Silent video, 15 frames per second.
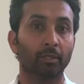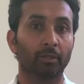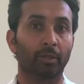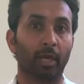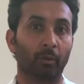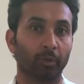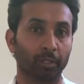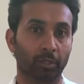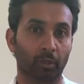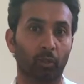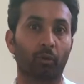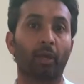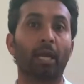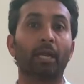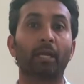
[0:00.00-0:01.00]
So that was
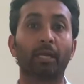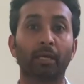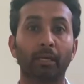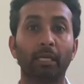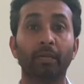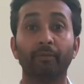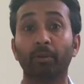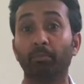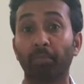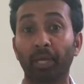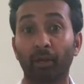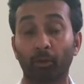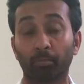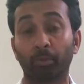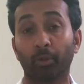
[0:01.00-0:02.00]
creating an even
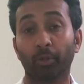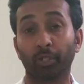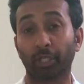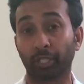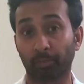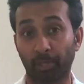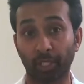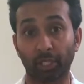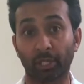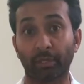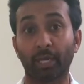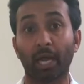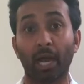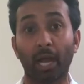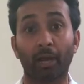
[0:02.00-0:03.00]
bigger push, especially
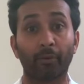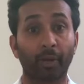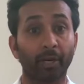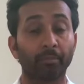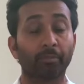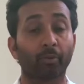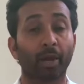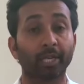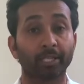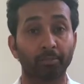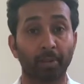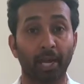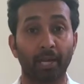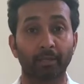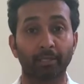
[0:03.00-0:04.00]
in the higher end
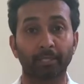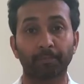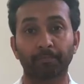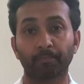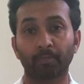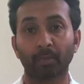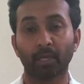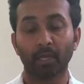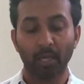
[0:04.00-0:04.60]
price bands.